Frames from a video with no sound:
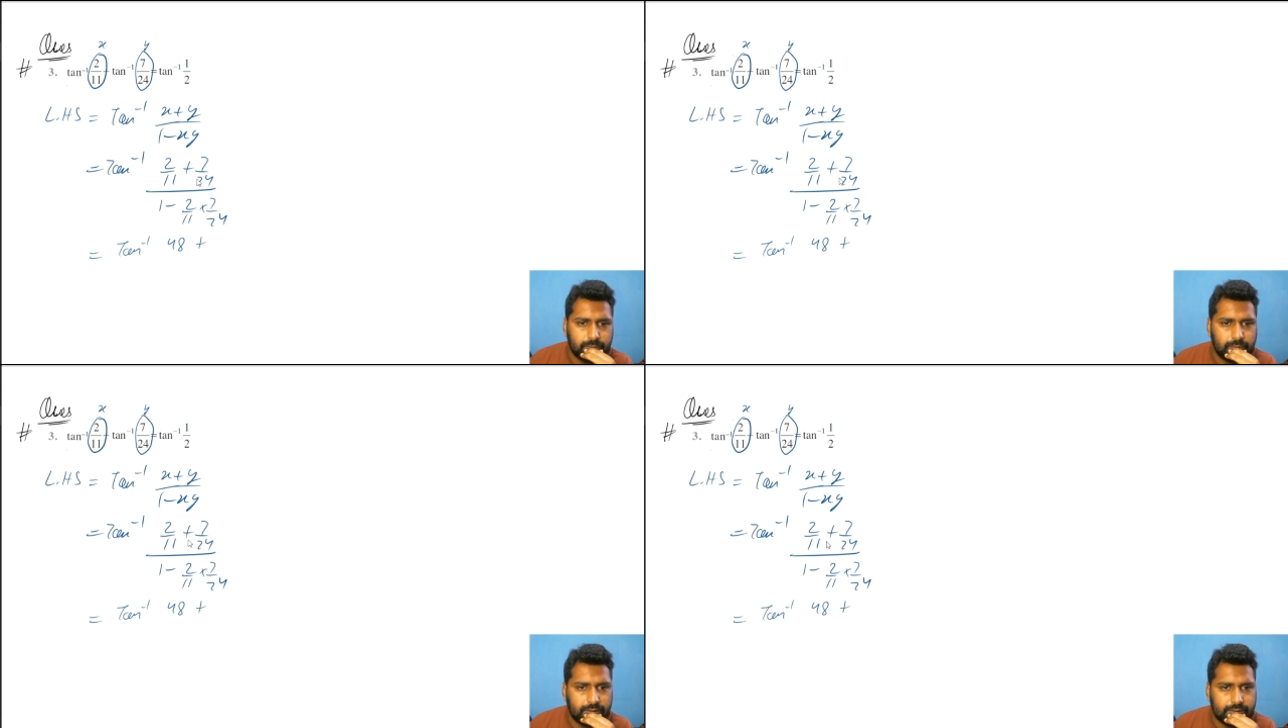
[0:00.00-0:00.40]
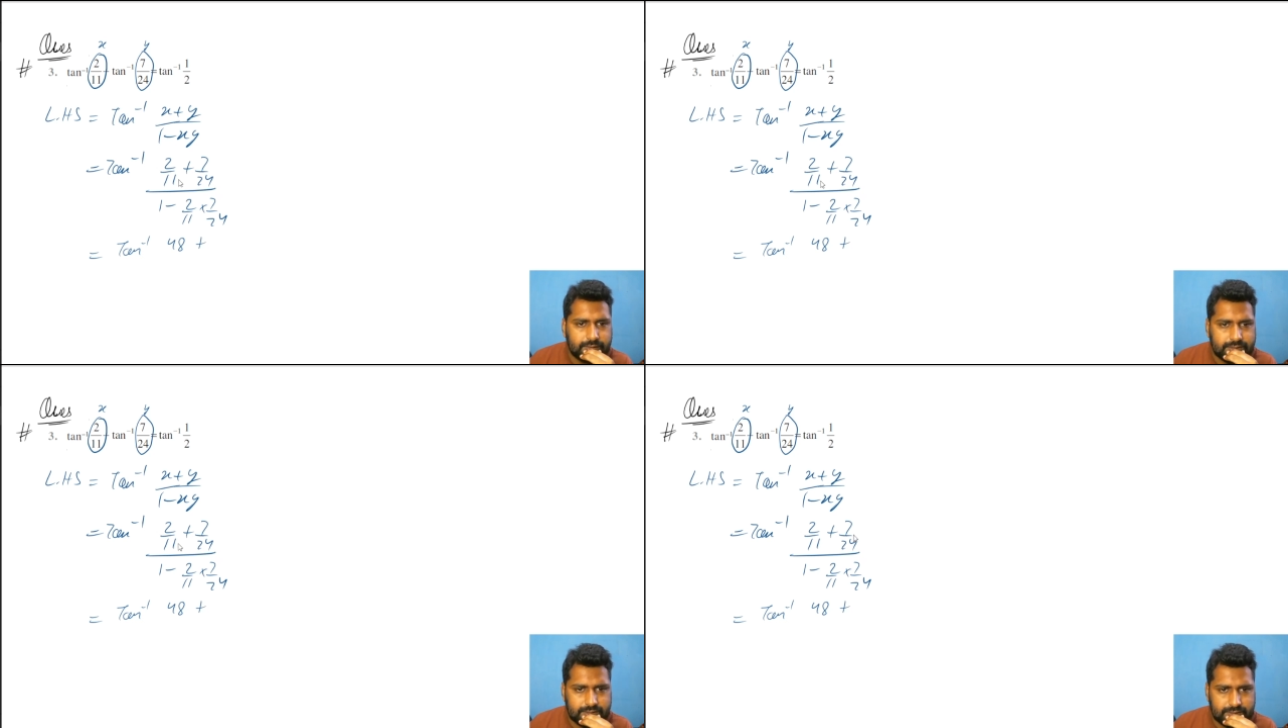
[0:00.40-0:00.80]

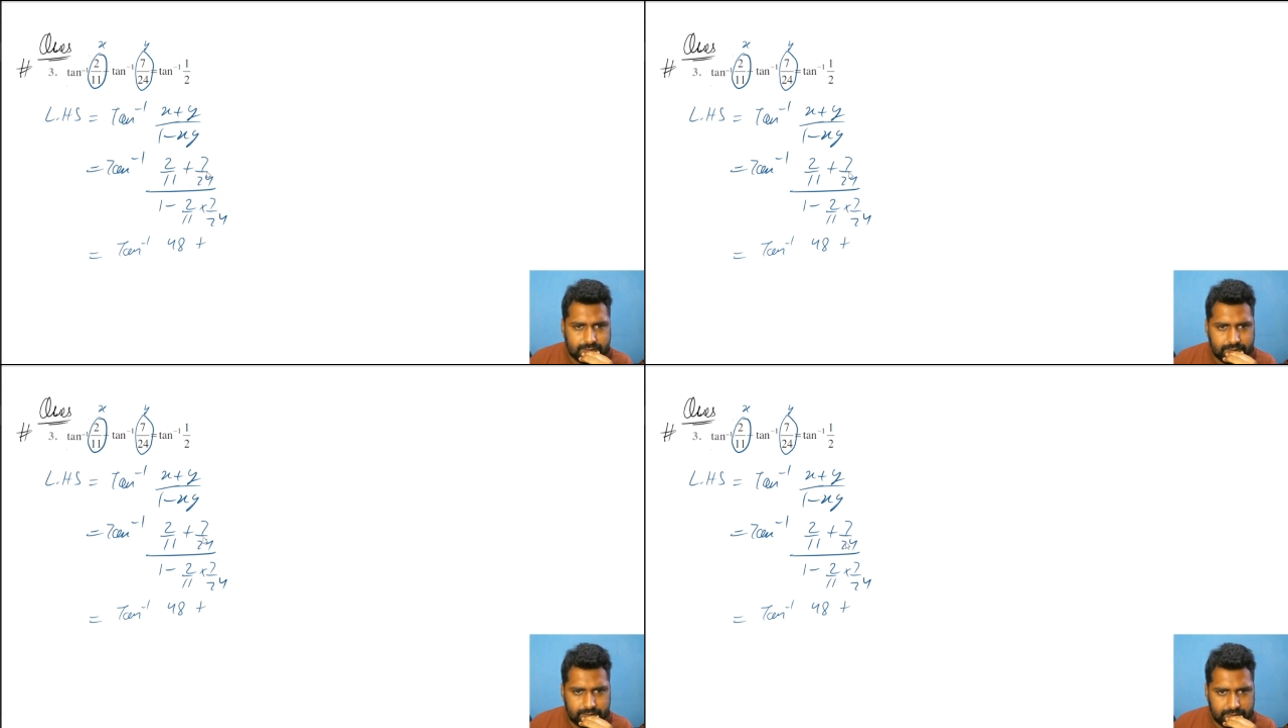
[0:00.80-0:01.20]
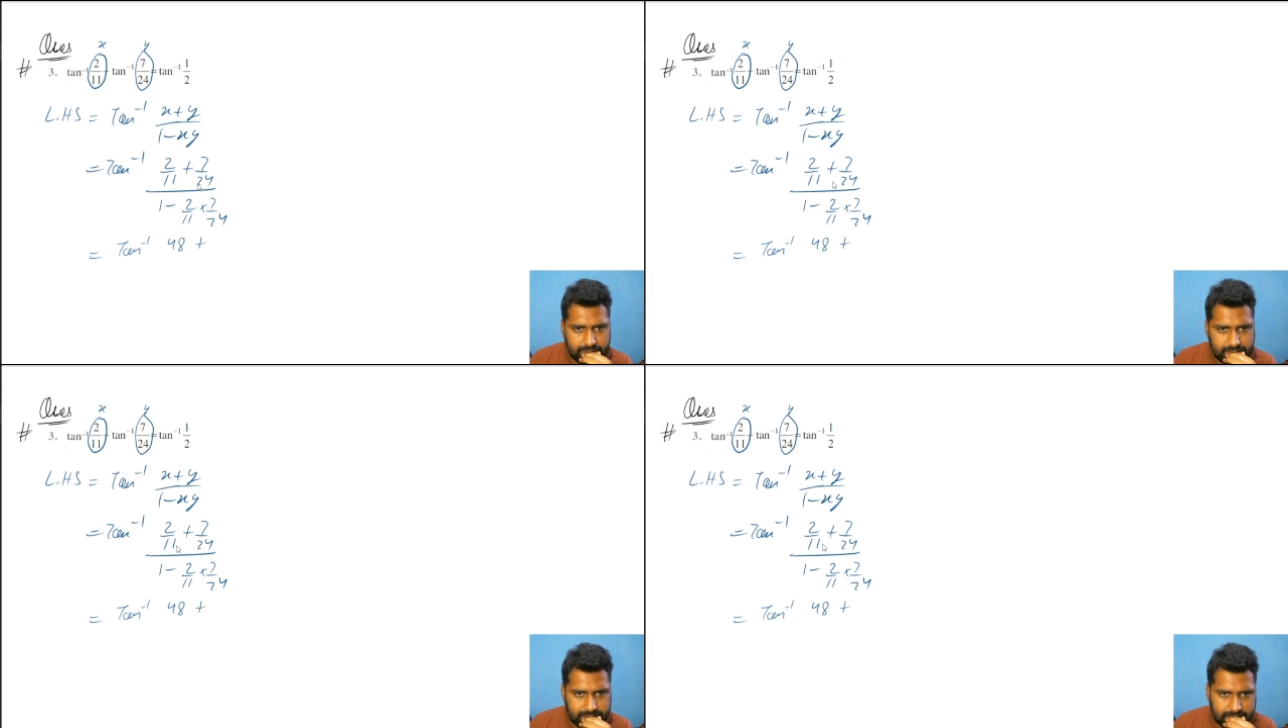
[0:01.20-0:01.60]
plus
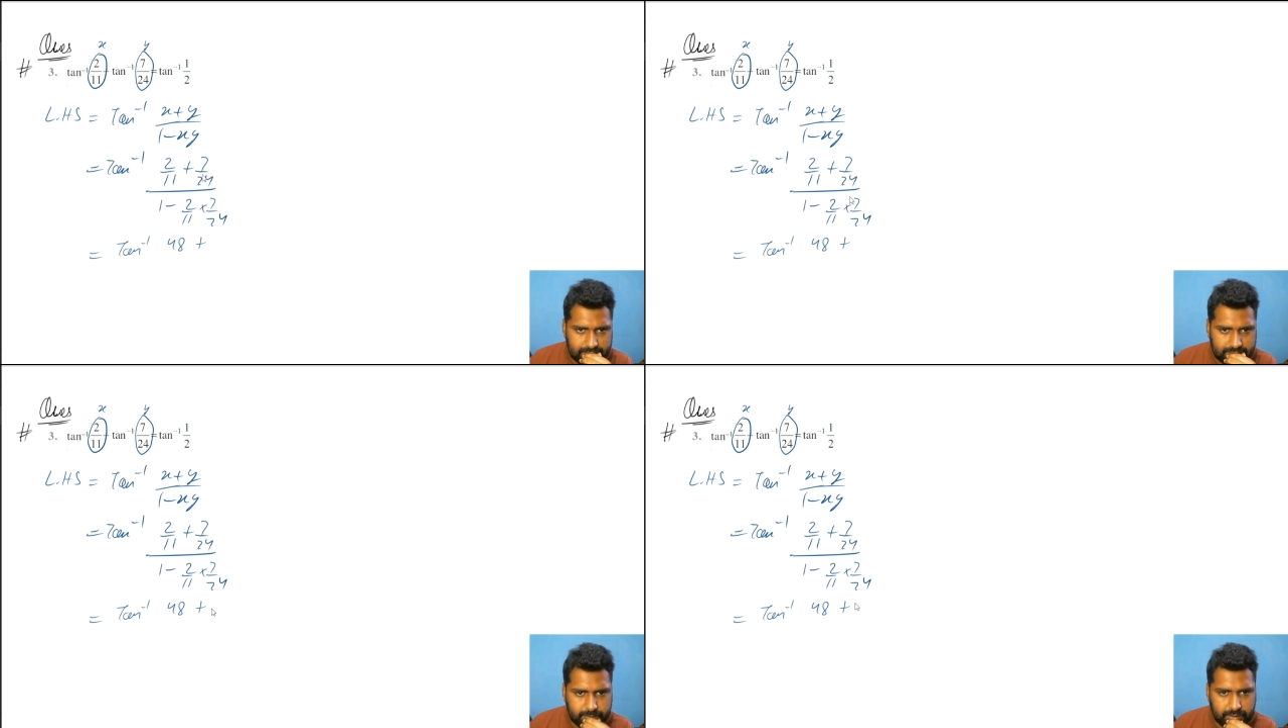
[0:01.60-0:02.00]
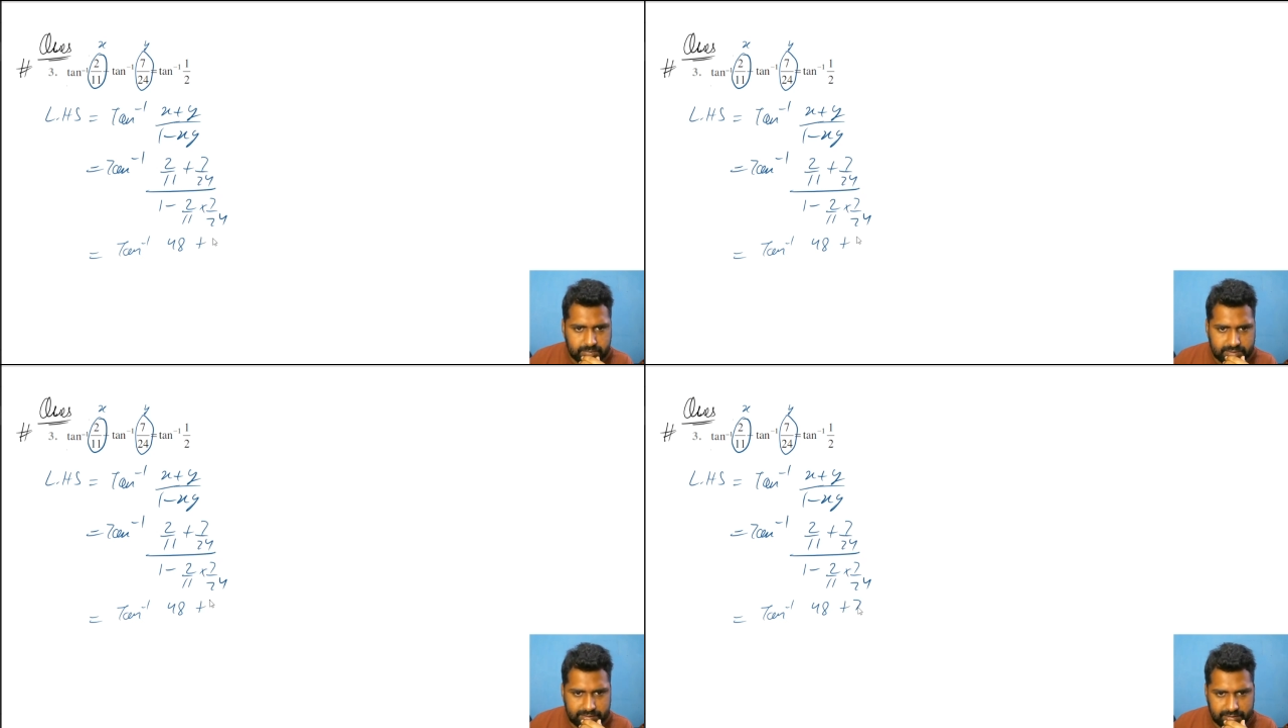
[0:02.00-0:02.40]
this
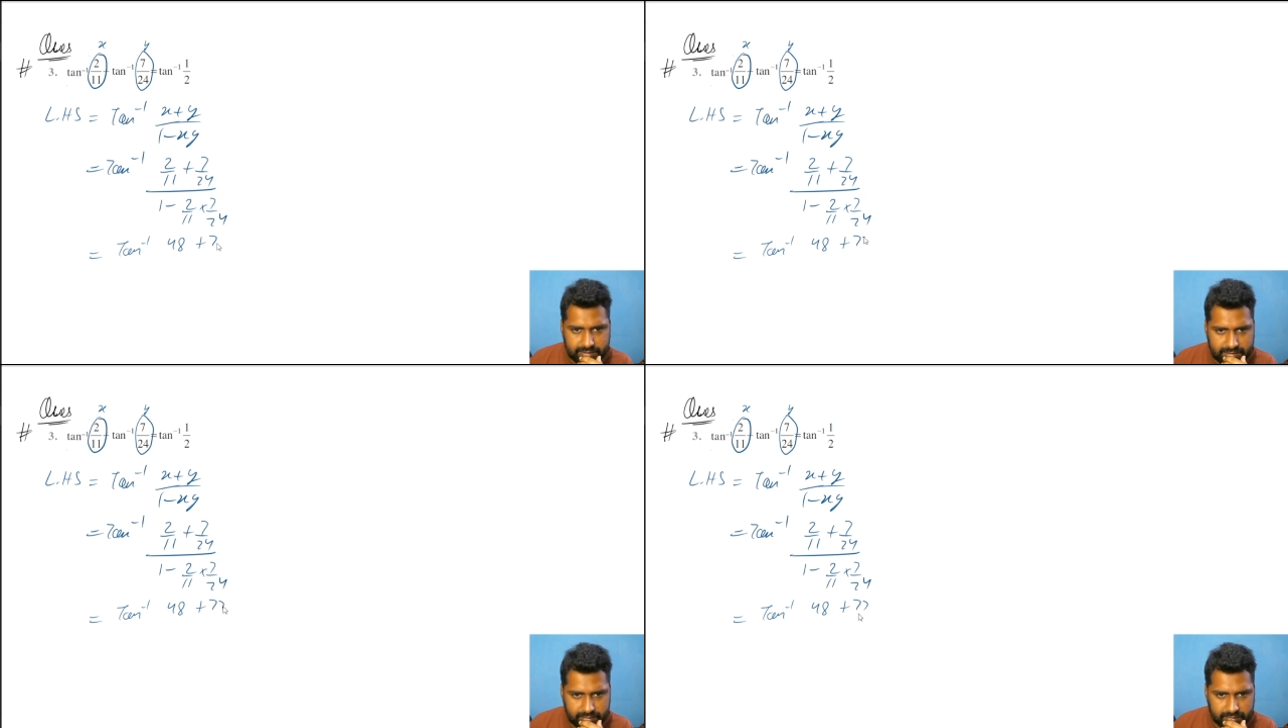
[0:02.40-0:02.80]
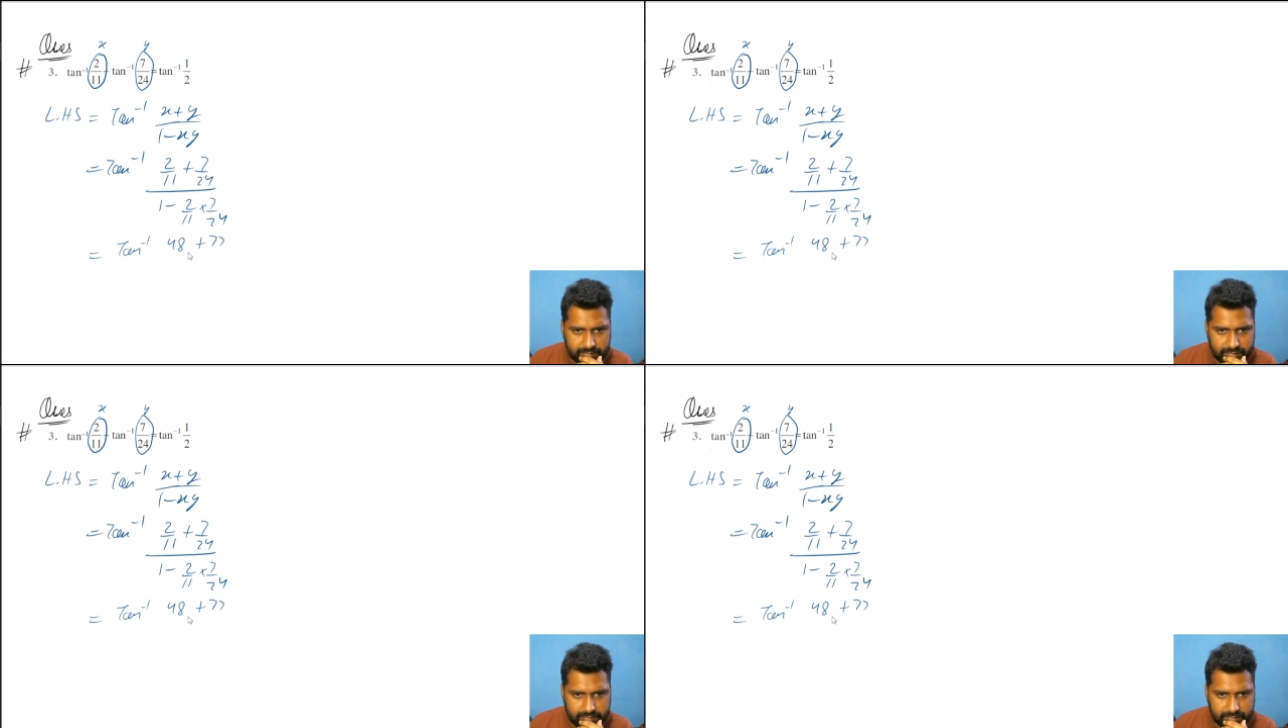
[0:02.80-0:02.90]
becomes 77